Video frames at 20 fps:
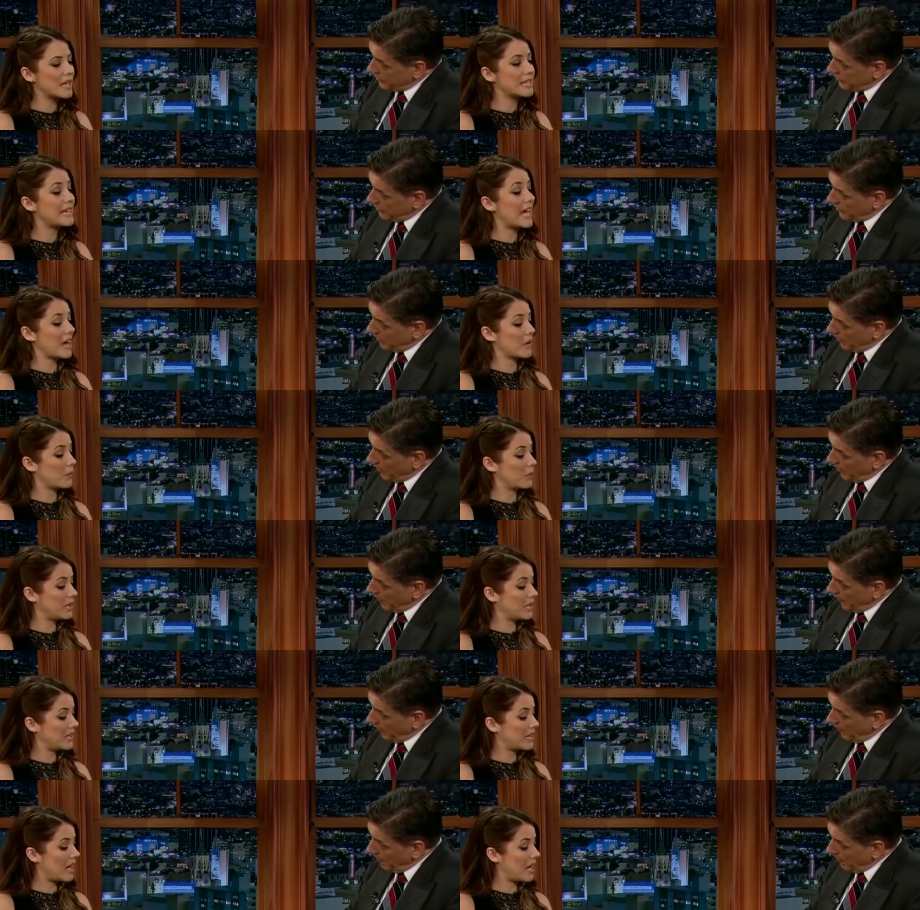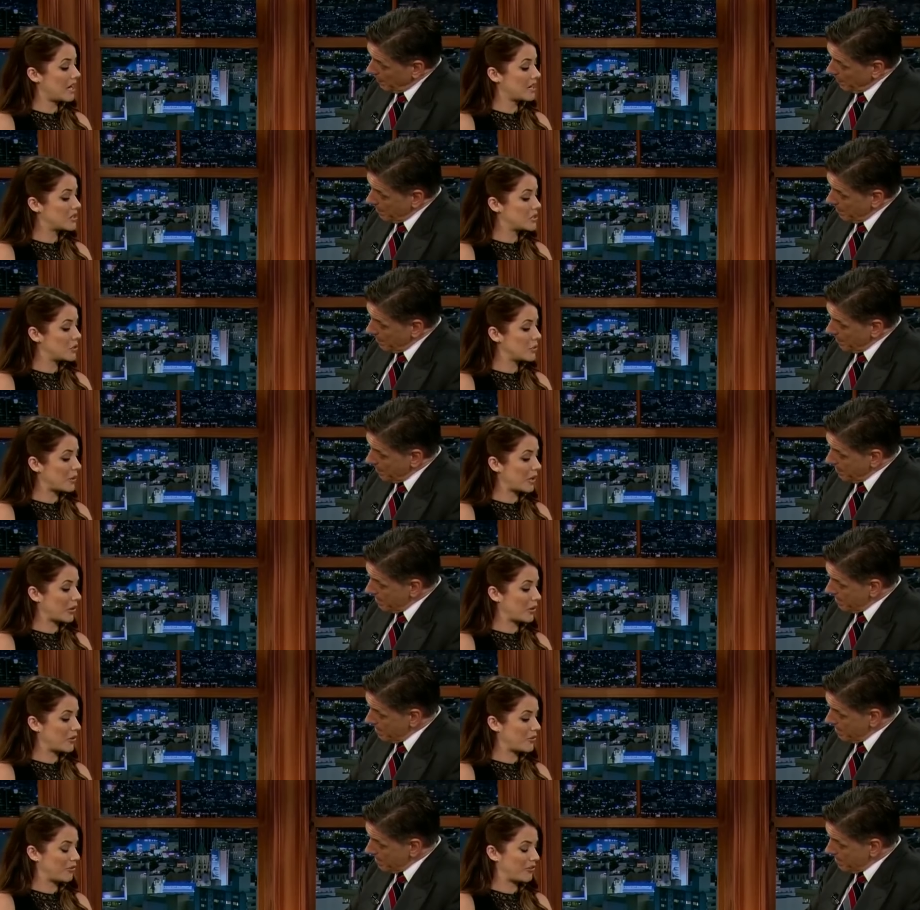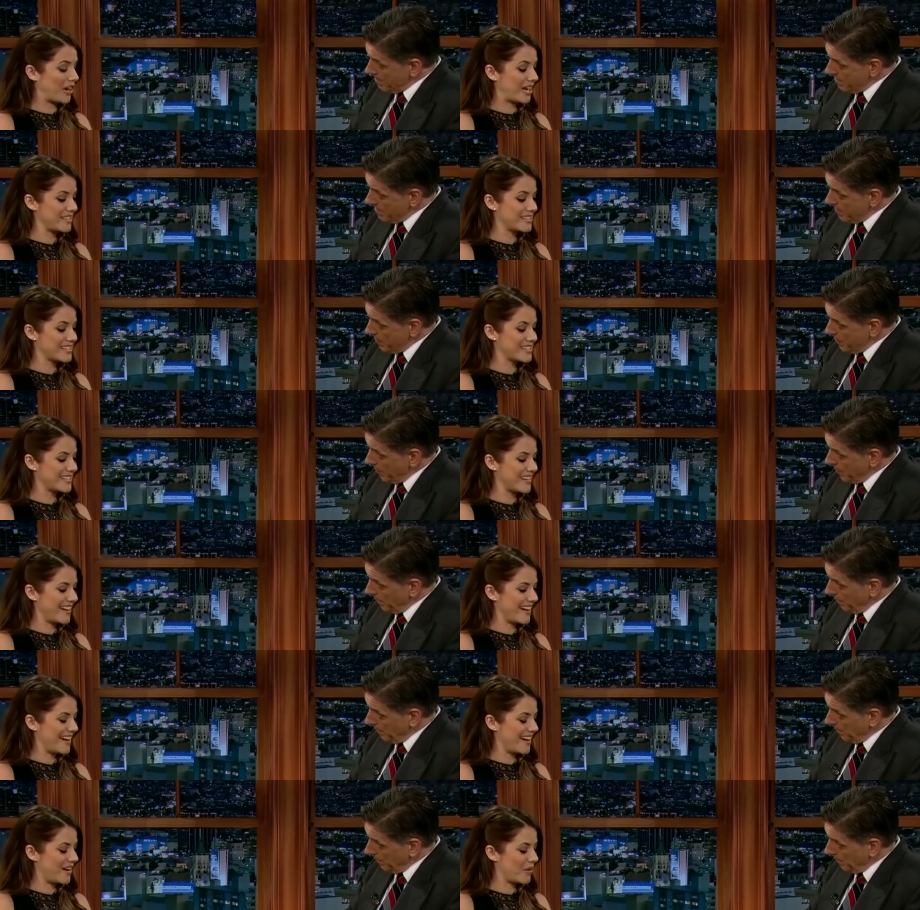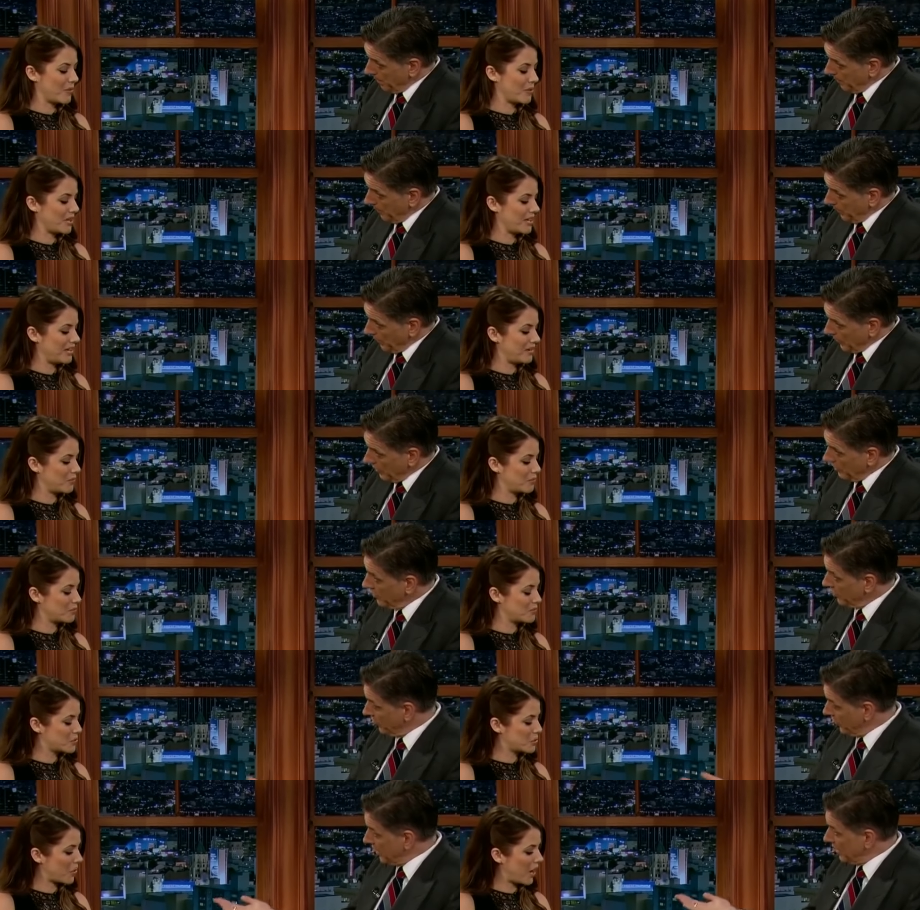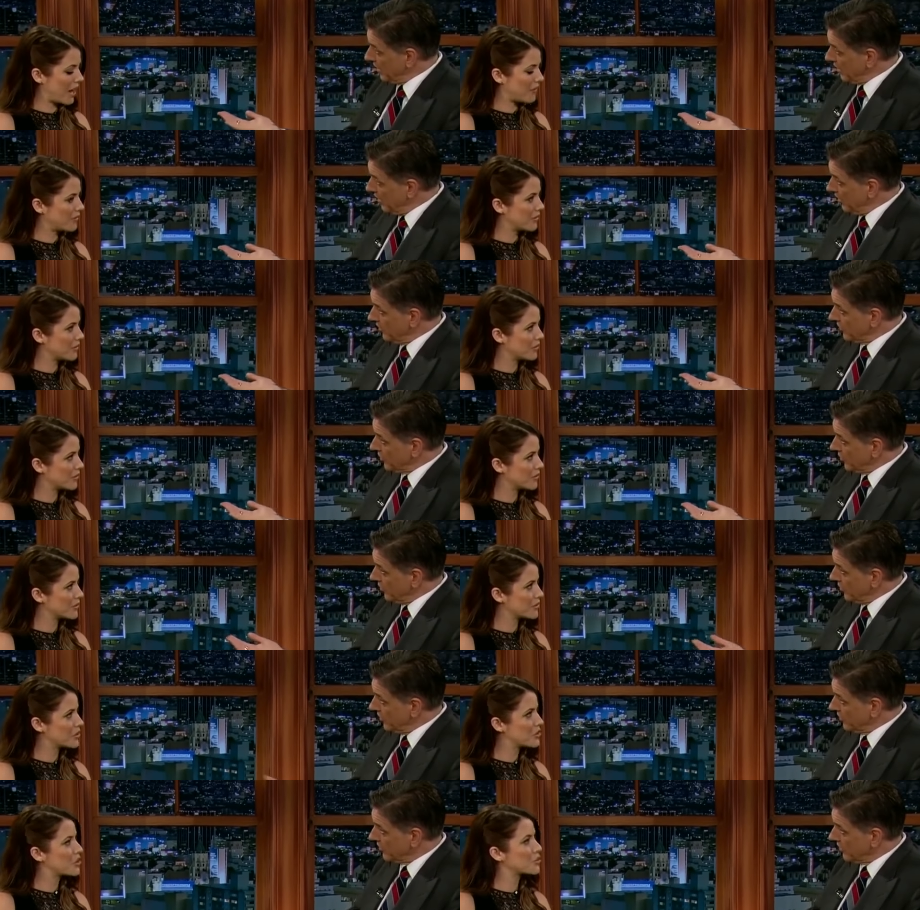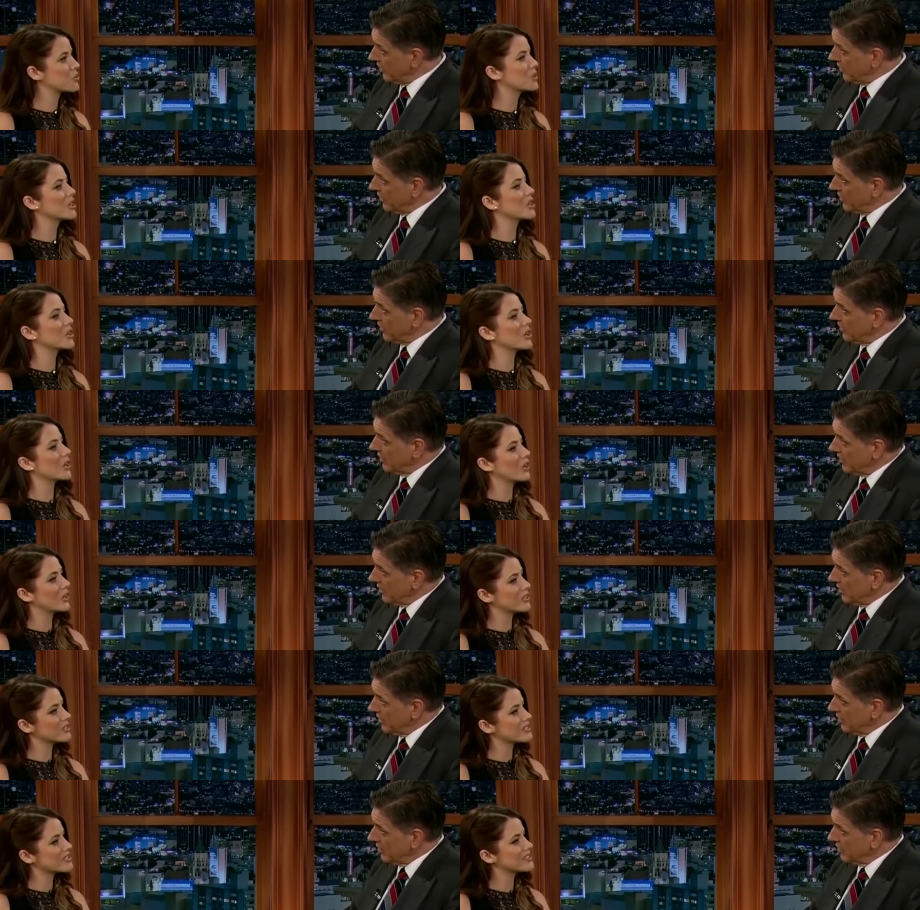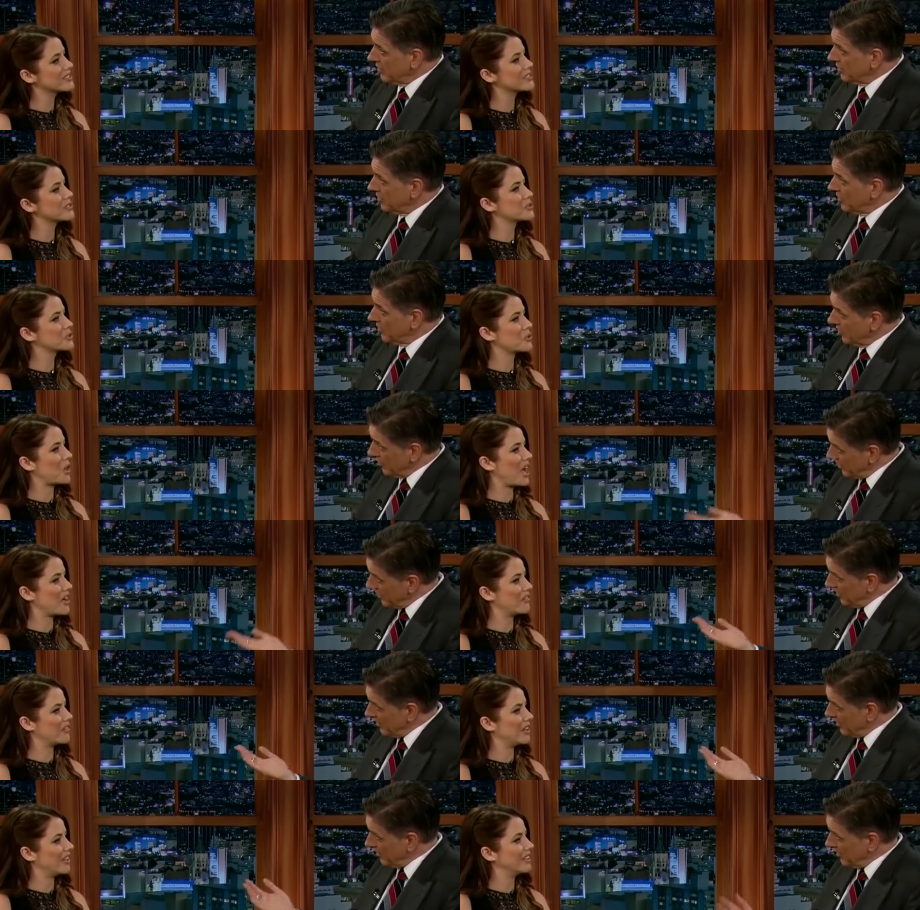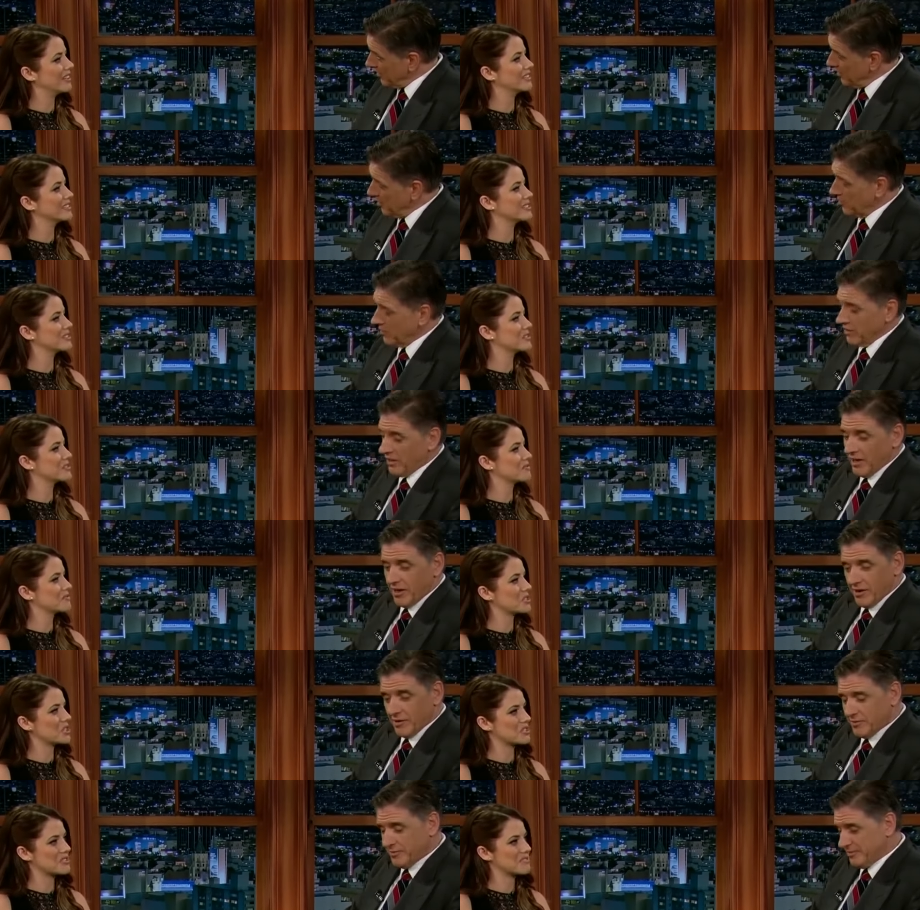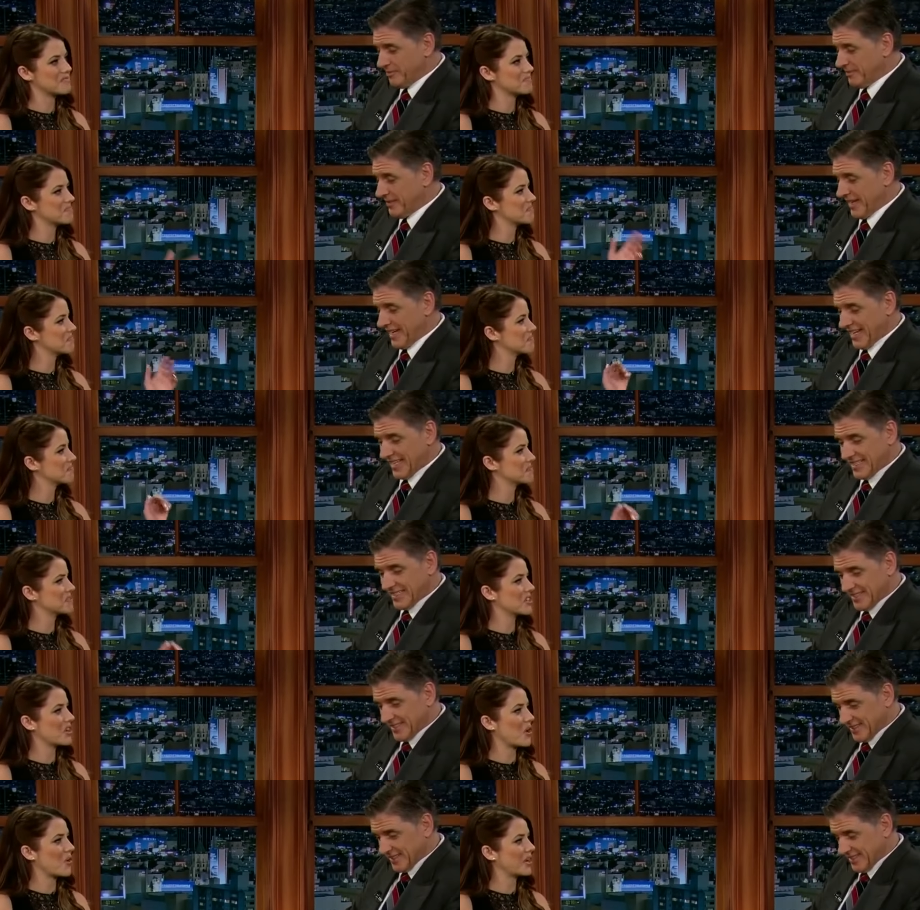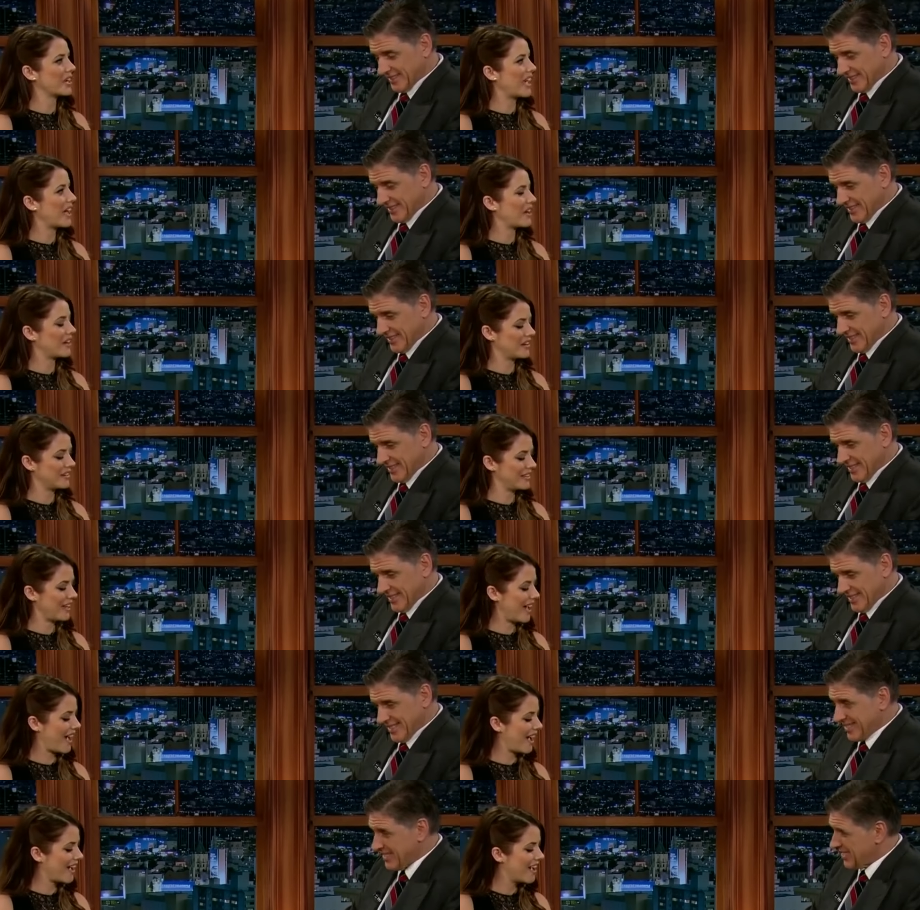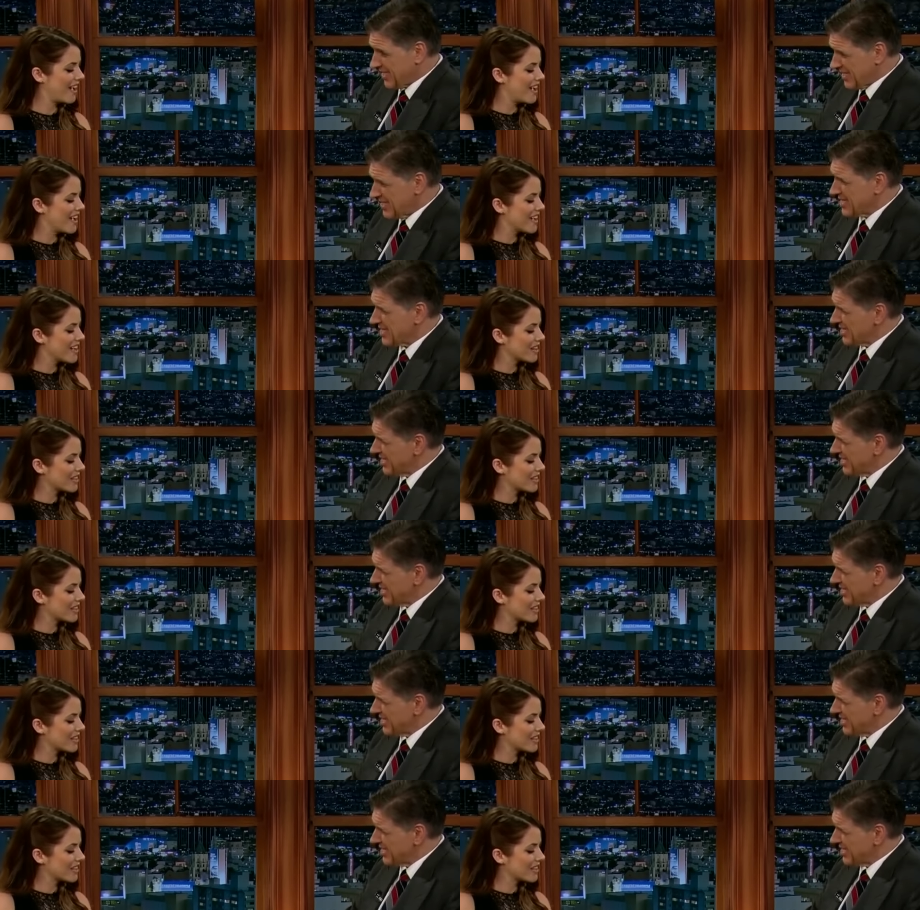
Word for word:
Speaker 1: went, yeah, we, uh, two of my girlfriends, uh, we. Three girls touring Scotland? Three girls driving, oh, just man. going out. Yeah.